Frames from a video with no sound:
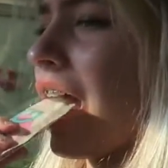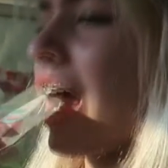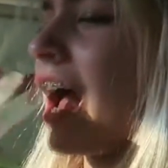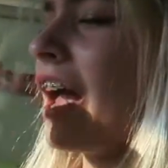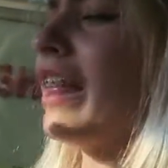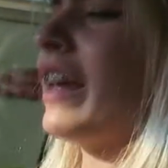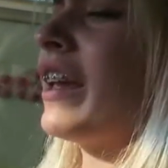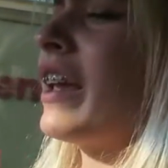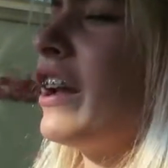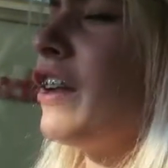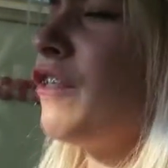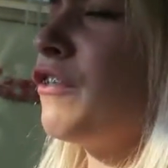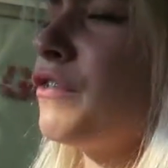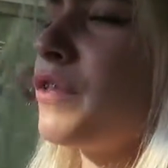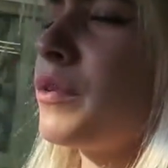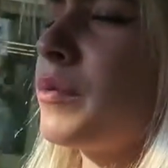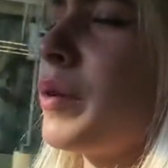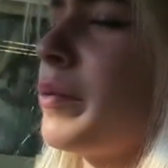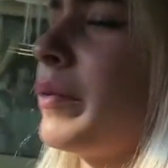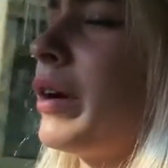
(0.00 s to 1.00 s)
I like, can't even
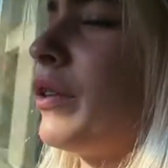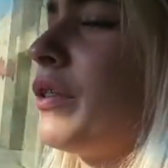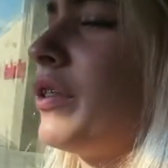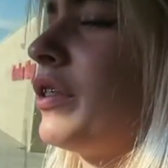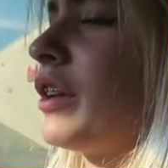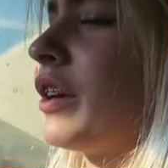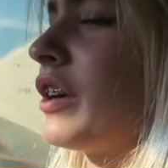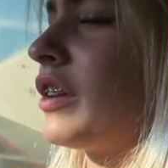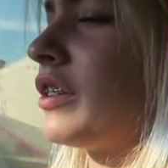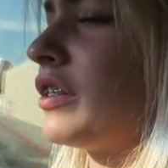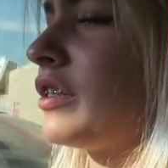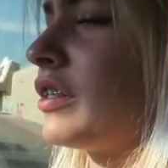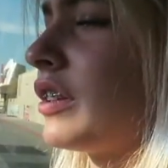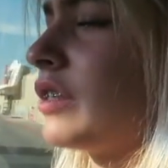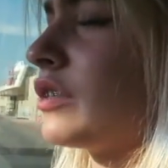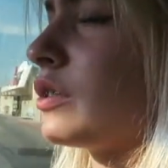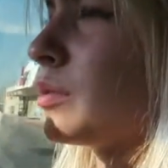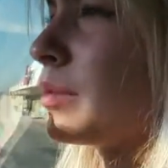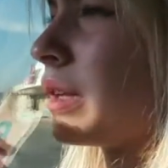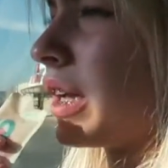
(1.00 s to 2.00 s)
fit my mouth in there because it's
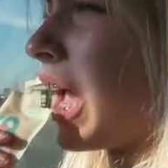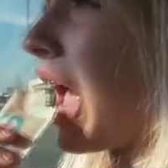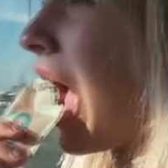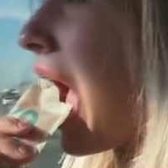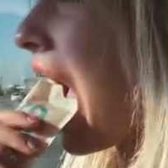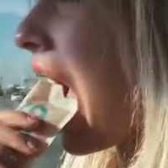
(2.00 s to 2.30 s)
like